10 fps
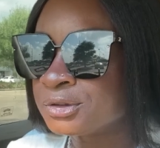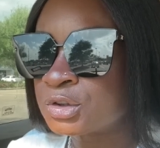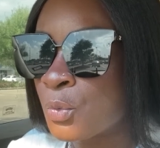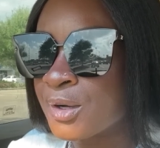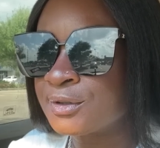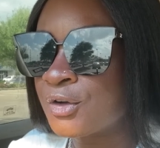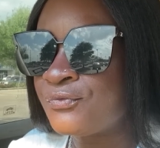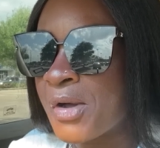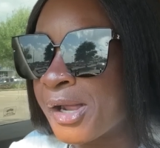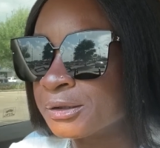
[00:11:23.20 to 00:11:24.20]
to where they're
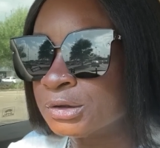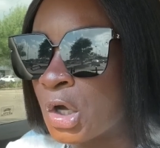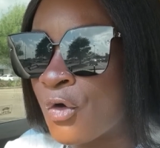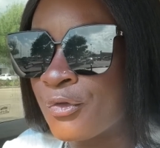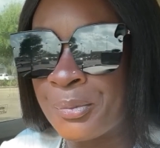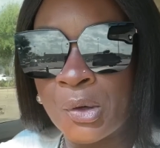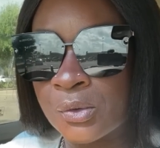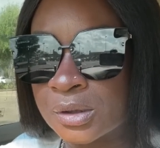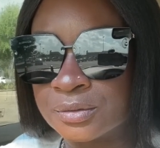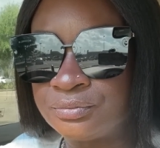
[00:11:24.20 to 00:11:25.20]
falling
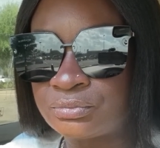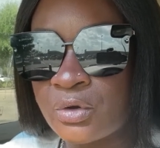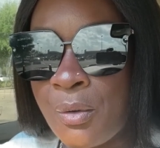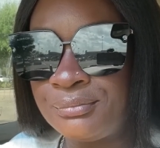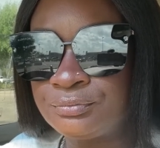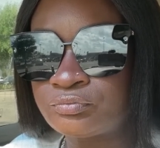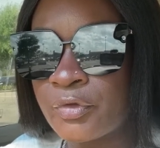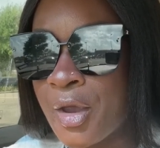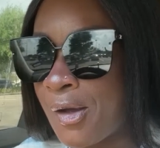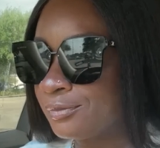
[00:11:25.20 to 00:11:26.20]
overboard,
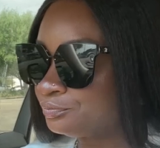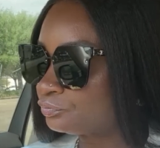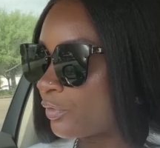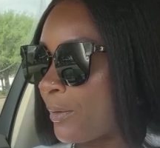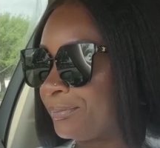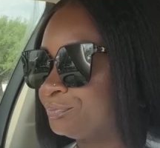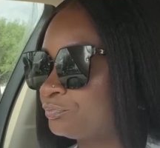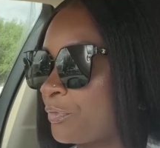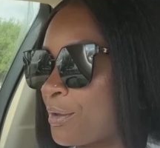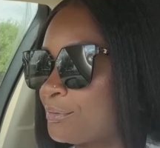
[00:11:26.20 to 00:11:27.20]
y'all.
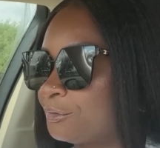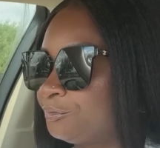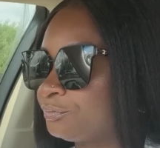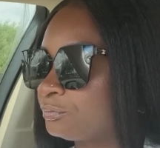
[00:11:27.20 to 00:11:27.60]
Mm-mm.